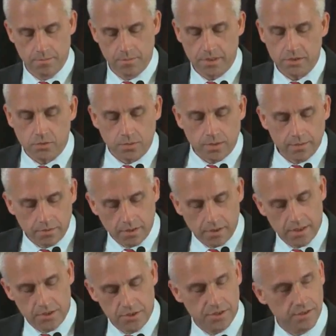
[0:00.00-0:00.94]
Because
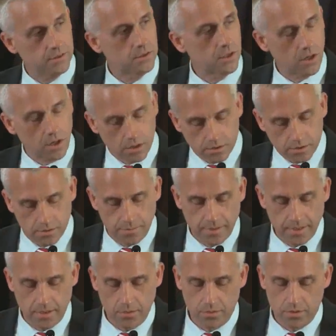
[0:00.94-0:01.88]
Revelation talks
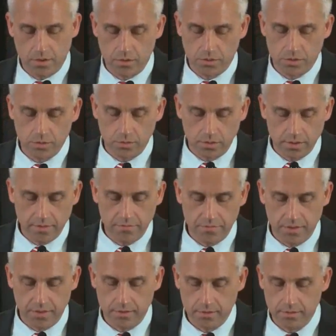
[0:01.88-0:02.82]
about those who
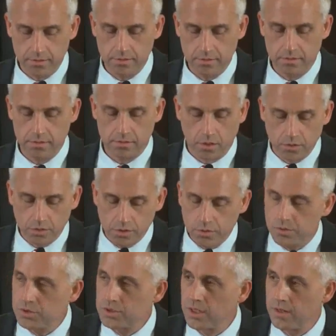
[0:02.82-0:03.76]
lived it, those
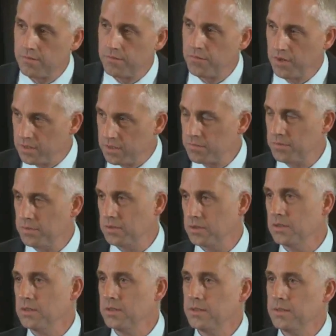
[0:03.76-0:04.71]
who stayed
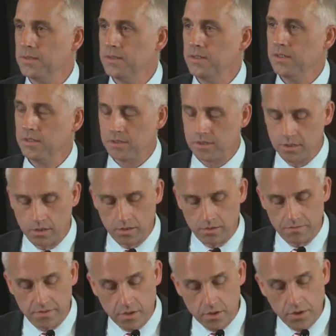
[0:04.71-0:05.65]
faithful until the
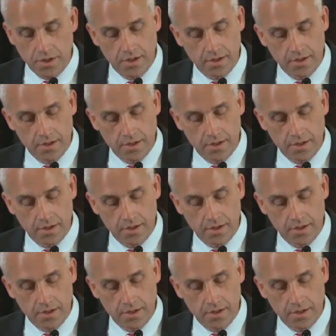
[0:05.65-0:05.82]
very